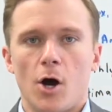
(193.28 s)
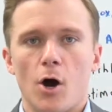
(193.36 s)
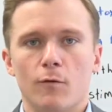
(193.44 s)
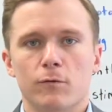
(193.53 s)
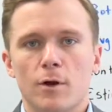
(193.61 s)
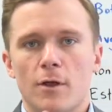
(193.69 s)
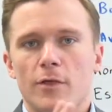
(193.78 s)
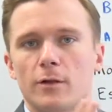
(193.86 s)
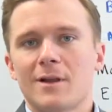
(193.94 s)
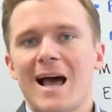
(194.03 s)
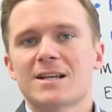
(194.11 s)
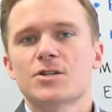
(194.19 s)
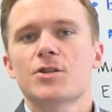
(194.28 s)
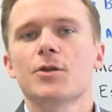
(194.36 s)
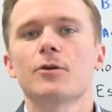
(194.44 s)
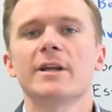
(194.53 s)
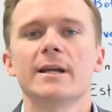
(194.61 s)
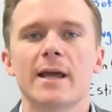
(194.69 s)
over the last
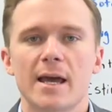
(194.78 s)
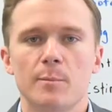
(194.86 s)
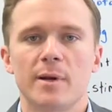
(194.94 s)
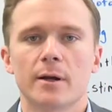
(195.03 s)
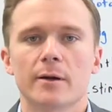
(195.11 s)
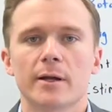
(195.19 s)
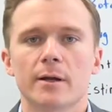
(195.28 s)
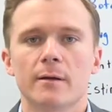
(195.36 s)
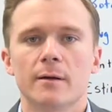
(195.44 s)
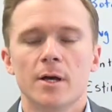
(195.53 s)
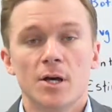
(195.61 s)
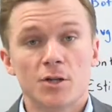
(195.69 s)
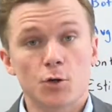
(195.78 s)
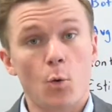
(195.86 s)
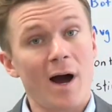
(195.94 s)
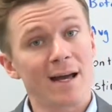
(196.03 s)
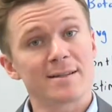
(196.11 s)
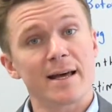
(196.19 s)
30-day period. So
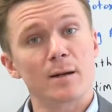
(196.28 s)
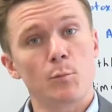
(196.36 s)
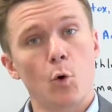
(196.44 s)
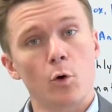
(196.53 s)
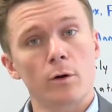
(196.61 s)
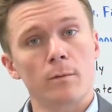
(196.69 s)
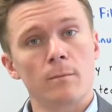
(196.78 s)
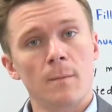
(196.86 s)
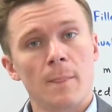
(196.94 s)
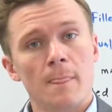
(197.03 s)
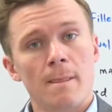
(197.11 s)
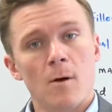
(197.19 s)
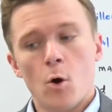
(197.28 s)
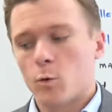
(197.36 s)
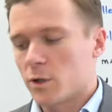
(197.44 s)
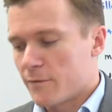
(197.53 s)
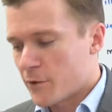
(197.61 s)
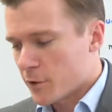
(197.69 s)
why is that important?
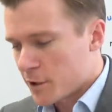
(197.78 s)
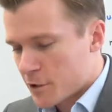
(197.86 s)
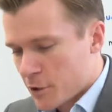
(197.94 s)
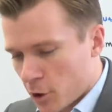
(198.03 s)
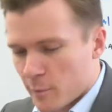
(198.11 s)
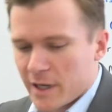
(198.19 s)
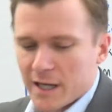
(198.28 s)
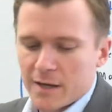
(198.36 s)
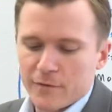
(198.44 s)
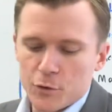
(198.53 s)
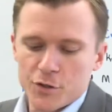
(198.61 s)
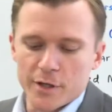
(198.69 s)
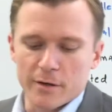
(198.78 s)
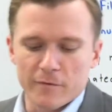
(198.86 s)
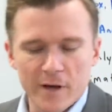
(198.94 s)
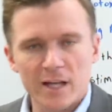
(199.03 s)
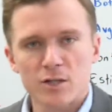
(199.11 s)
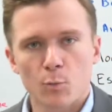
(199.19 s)
Well, if you're determining if you should
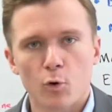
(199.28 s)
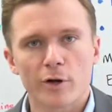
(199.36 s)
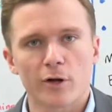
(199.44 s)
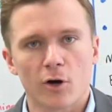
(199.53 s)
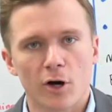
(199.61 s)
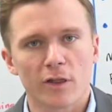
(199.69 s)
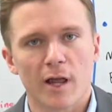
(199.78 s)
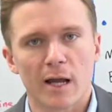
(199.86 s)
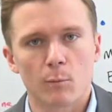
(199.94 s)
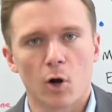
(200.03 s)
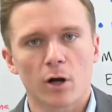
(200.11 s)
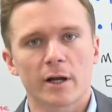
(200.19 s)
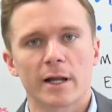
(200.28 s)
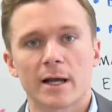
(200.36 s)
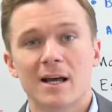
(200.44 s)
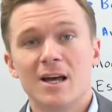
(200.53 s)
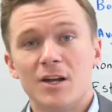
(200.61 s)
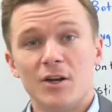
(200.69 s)
invest more in your online
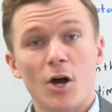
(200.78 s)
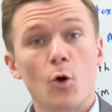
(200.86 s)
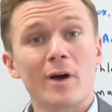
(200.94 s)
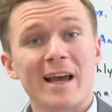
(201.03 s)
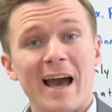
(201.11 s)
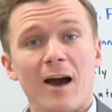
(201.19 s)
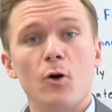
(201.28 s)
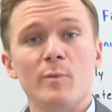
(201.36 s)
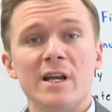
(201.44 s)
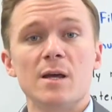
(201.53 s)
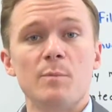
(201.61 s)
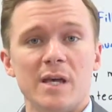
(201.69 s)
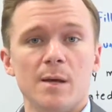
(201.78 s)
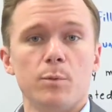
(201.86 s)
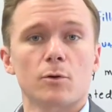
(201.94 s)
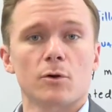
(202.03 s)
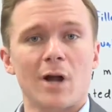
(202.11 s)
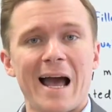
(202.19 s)
marketing, knowing how many
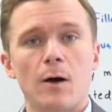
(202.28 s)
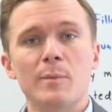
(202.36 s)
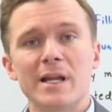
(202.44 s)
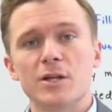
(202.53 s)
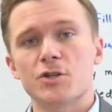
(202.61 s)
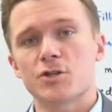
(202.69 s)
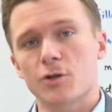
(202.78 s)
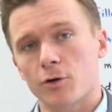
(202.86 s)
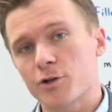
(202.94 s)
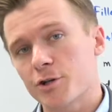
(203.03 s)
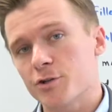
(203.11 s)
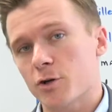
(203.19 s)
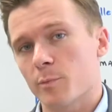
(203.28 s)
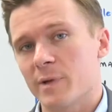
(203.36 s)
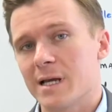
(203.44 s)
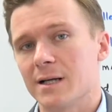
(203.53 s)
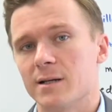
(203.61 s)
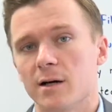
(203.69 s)
people or how many searches are
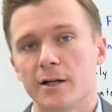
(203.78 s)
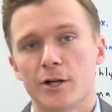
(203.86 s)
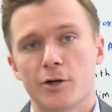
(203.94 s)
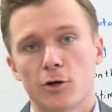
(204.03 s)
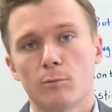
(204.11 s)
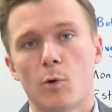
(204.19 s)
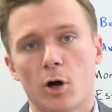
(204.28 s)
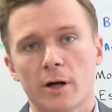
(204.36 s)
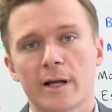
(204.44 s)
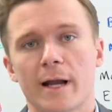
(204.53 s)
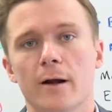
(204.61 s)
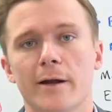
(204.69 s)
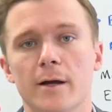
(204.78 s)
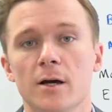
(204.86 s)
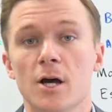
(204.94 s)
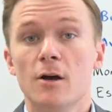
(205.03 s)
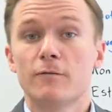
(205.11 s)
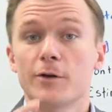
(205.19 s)
being done in your market area
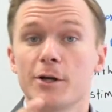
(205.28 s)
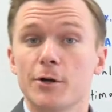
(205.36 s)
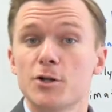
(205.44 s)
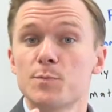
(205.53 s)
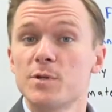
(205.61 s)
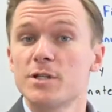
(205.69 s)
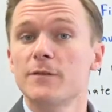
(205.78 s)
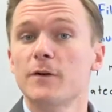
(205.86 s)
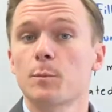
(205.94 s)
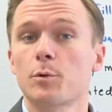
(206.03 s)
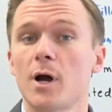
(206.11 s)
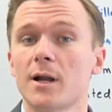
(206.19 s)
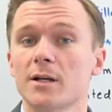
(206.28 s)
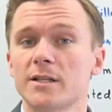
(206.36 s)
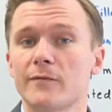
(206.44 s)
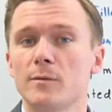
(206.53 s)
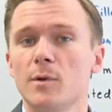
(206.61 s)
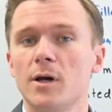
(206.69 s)
for your specific products
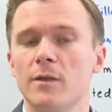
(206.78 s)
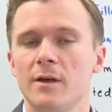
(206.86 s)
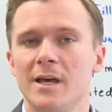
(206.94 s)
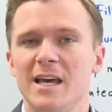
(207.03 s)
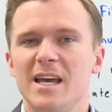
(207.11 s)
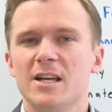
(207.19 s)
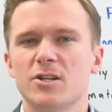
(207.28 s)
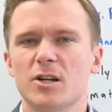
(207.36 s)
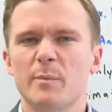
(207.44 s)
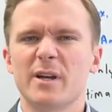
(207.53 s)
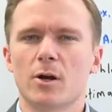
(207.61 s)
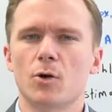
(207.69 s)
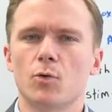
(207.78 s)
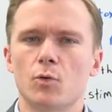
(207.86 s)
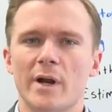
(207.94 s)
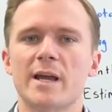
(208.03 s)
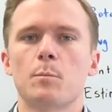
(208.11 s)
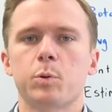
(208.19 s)
every month is going to be a
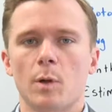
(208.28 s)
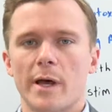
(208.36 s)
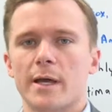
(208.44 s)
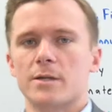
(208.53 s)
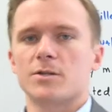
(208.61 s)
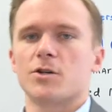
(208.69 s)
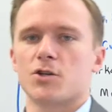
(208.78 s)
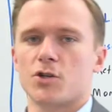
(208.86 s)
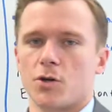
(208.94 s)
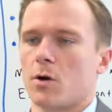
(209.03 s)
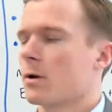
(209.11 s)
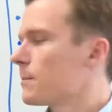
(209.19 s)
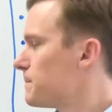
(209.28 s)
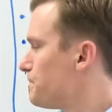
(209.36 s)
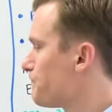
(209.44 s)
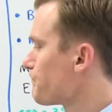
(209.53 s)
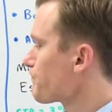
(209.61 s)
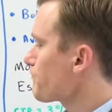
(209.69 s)
great place to start.
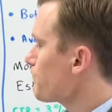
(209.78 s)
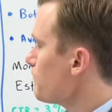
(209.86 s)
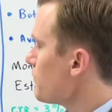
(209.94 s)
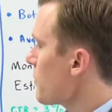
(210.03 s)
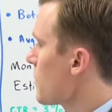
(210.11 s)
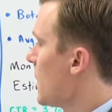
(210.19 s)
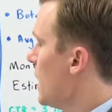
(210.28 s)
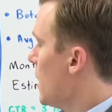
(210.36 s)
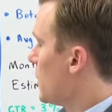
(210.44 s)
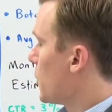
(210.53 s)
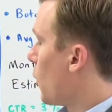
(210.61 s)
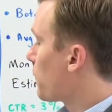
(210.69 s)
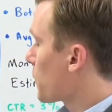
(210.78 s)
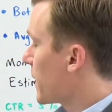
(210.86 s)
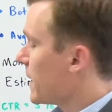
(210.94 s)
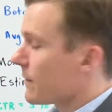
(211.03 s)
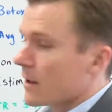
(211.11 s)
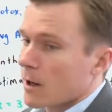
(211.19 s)
Don't
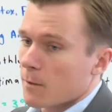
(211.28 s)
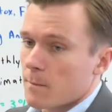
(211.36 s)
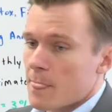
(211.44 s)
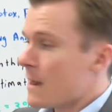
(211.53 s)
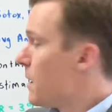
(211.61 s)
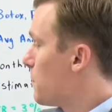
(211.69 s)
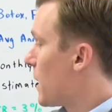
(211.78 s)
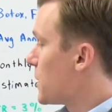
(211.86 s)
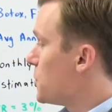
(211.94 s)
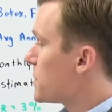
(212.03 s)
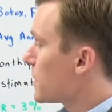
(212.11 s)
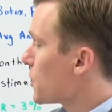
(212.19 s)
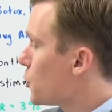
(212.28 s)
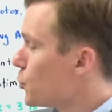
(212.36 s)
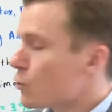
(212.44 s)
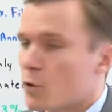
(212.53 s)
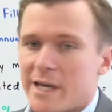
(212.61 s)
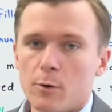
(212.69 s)
forget though, by using the
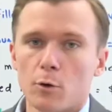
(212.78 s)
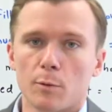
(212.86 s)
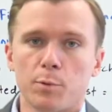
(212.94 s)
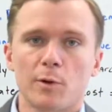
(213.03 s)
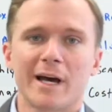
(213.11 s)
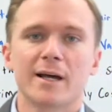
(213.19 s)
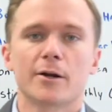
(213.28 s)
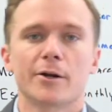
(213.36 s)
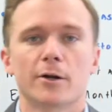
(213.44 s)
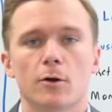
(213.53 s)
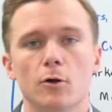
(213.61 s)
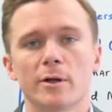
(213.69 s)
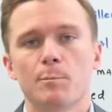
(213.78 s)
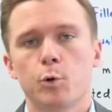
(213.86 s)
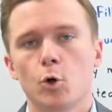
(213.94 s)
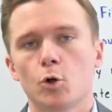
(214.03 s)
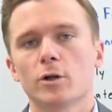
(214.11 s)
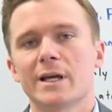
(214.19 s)
Google Keyword Planner, you're only
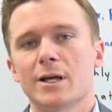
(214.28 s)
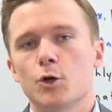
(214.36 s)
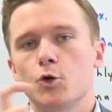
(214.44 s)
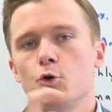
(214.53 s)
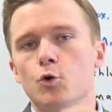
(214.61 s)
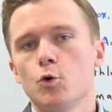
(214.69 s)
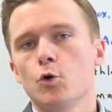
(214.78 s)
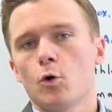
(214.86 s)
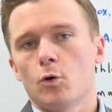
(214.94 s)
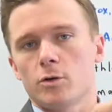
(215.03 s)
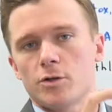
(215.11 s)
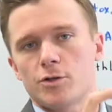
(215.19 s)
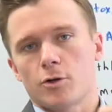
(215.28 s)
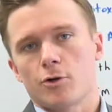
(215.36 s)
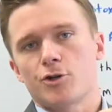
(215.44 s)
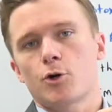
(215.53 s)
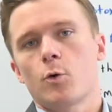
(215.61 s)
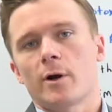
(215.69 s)
pulling Google
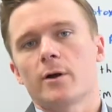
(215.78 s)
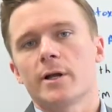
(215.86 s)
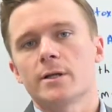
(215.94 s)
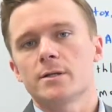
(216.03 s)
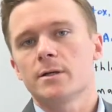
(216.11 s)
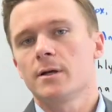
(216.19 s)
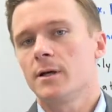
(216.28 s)
search queries.